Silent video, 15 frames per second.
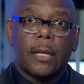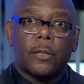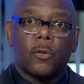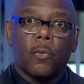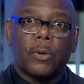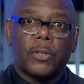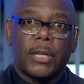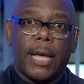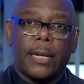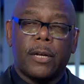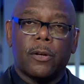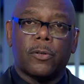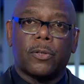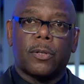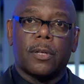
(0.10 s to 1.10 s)
So once again,
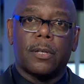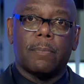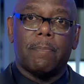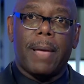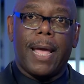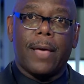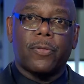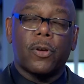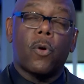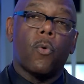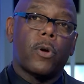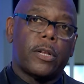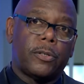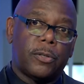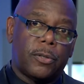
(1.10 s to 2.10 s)
here's the math
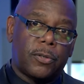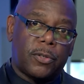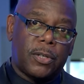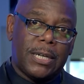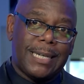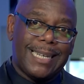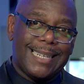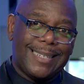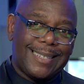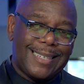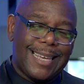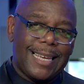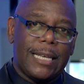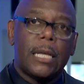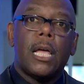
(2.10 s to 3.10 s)
according to the
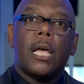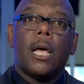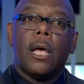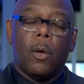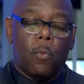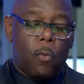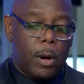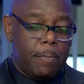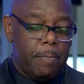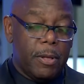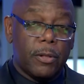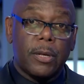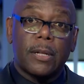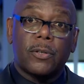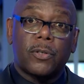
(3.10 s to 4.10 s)
CDC.
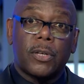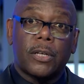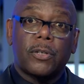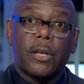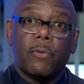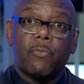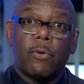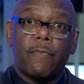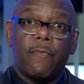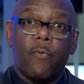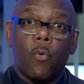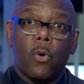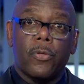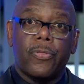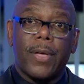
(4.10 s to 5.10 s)

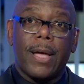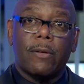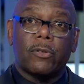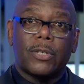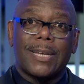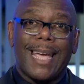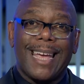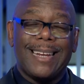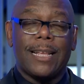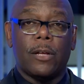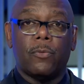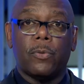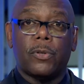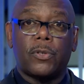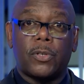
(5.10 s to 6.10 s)

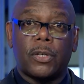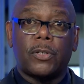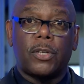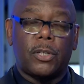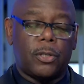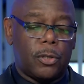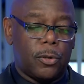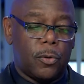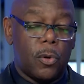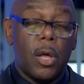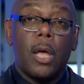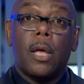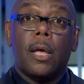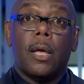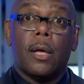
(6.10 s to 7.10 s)
1,604,862
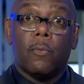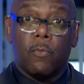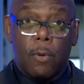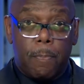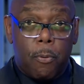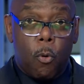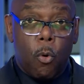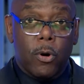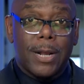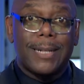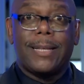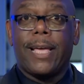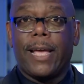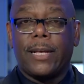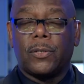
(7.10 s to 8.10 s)

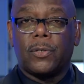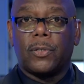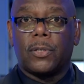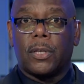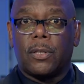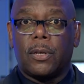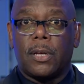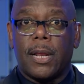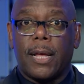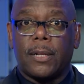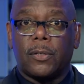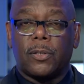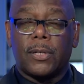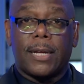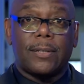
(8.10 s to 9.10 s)
reported cases in the
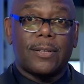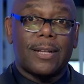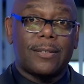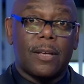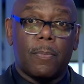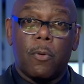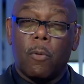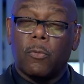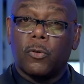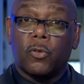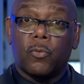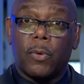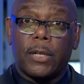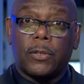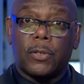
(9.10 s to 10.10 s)
United States. That's up almost
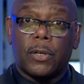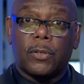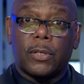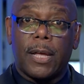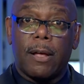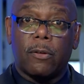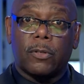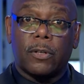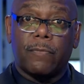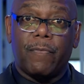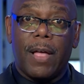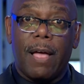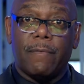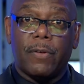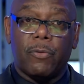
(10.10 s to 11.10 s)

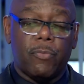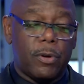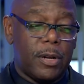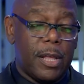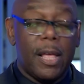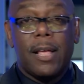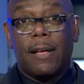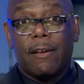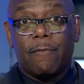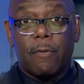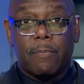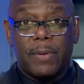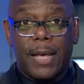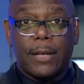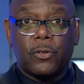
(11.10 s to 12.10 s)
26,500
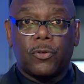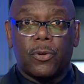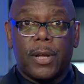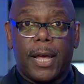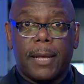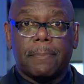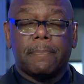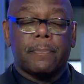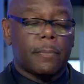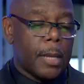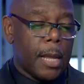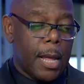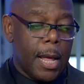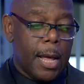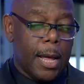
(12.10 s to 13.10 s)
from yesterday.
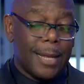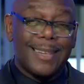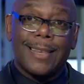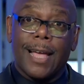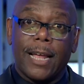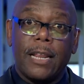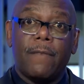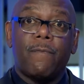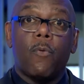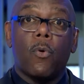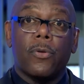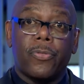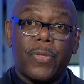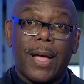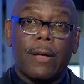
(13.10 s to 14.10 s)
Uh,
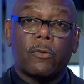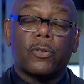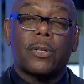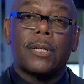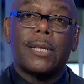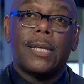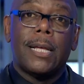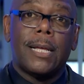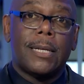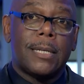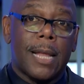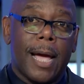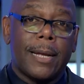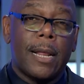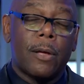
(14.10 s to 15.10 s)

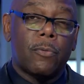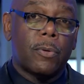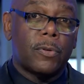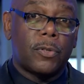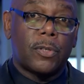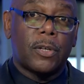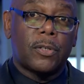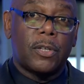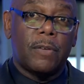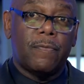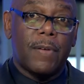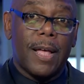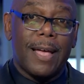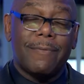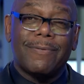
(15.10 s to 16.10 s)

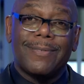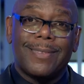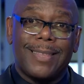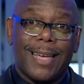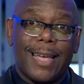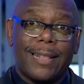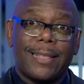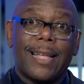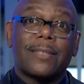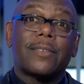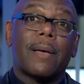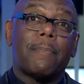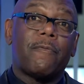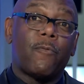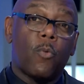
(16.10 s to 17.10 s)
94,965 dead. That's
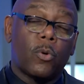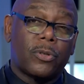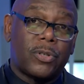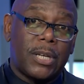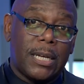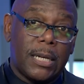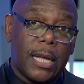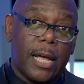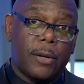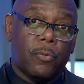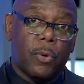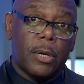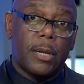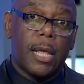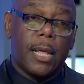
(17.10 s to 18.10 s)
up
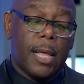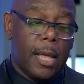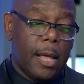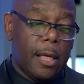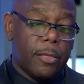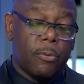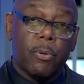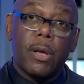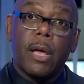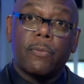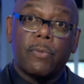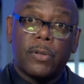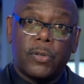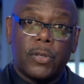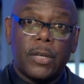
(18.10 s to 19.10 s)
1,400.
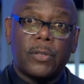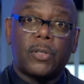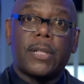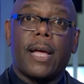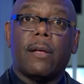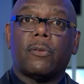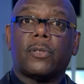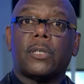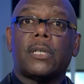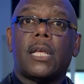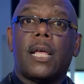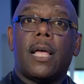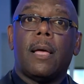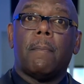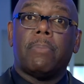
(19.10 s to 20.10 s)
306,000
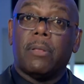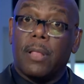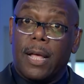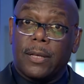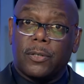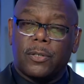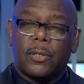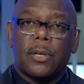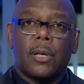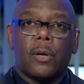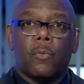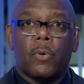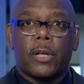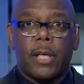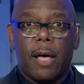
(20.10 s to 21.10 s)
plus
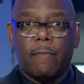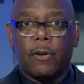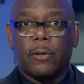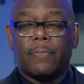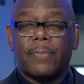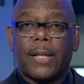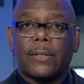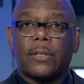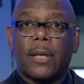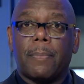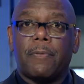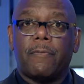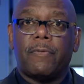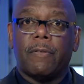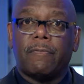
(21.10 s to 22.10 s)
recovered. That's
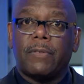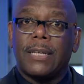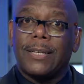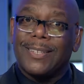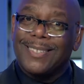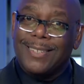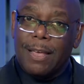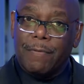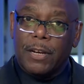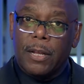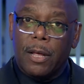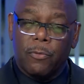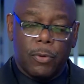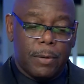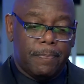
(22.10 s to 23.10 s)
up
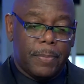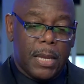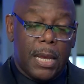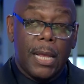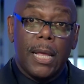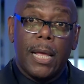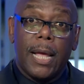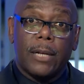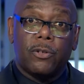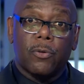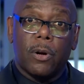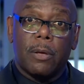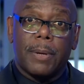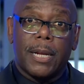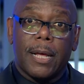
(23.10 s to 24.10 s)
5,700. And
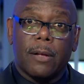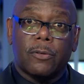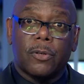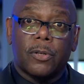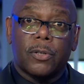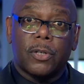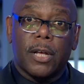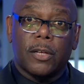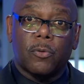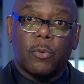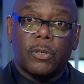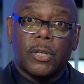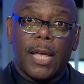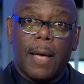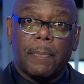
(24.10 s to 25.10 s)
joining me now to discuss
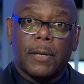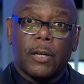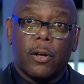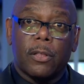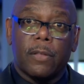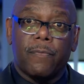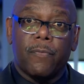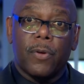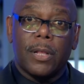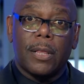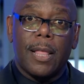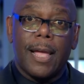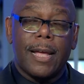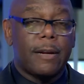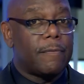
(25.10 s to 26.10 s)
what's happening on the front
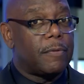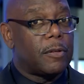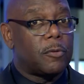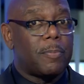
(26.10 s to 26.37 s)
line of this